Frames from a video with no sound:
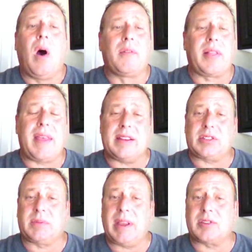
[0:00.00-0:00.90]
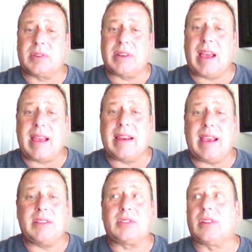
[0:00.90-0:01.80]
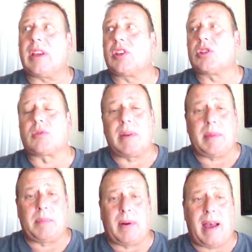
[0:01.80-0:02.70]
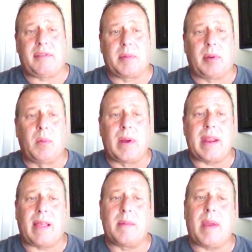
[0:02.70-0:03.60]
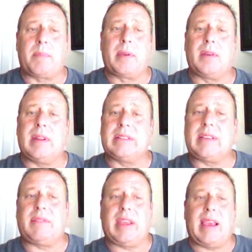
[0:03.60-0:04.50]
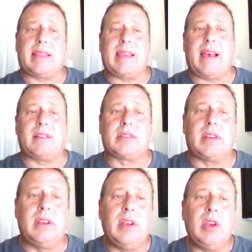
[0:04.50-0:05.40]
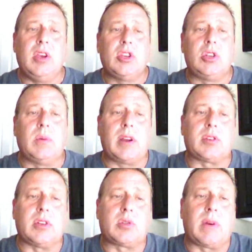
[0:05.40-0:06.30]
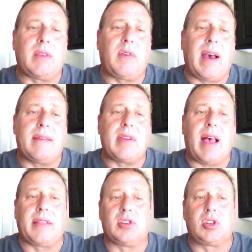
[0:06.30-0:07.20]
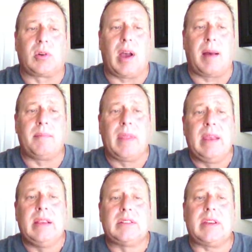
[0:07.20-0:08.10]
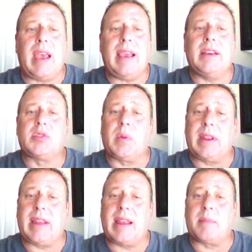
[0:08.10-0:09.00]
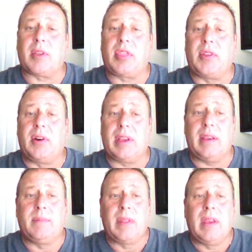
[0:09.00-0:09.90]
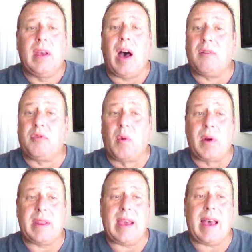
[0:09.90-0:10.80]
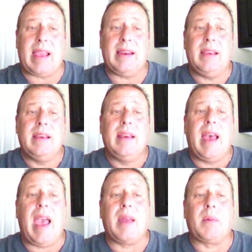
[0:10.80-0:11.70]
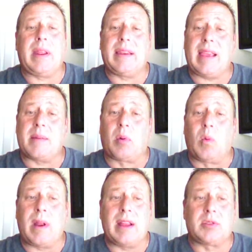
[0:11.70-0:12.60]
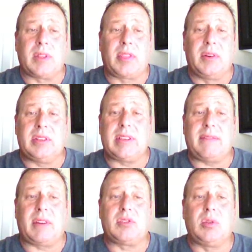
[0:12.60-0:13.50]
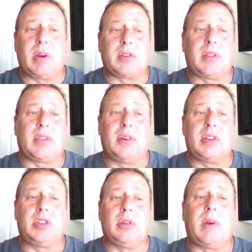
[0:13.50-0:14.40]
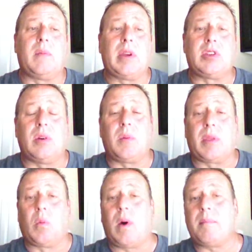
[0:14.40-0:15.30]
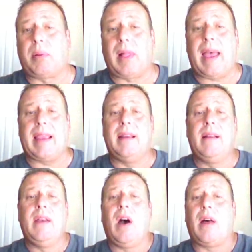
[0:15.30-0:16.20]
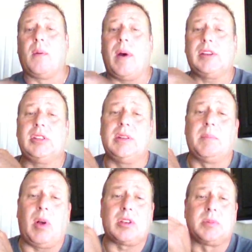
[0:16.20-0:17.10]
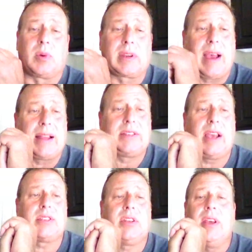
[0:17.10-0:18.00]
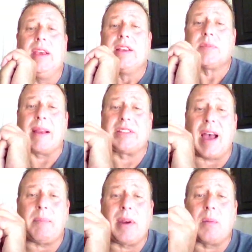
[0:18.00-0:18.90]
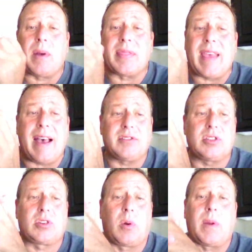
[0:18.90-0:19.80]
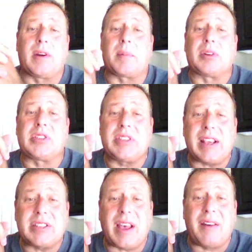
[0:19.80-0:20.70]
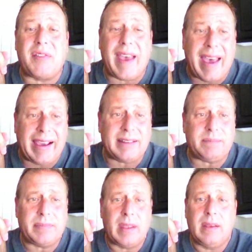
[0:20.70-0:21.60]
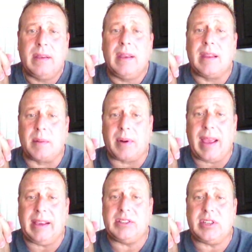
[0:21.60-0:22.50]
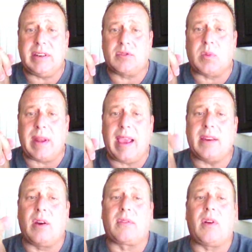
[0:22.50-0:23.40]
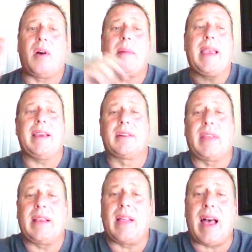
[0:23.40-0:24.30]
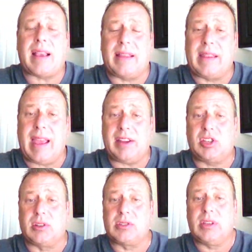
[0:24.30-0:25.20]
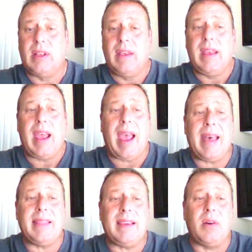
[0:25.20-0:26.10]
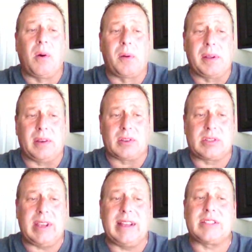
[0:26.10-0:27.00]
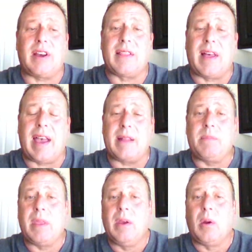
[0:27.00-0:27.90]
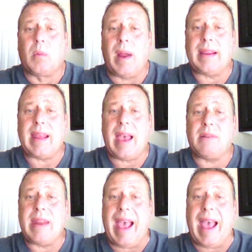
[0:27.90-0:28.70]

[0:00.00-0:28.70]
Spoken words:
Over the last 309 days, still extremely profitable. $1 bet per unit, $78,225 you're up. Today is winning day number 30 of 49 and winning day number 137 of 232. And we do it with one play on the Washington-Baltimore contest. It's my top-rated 1,000-star winner, number 6 of 8 and number 18 of 28 overall. My interleague lock on the Nationals. And the Orioles, it's online right now.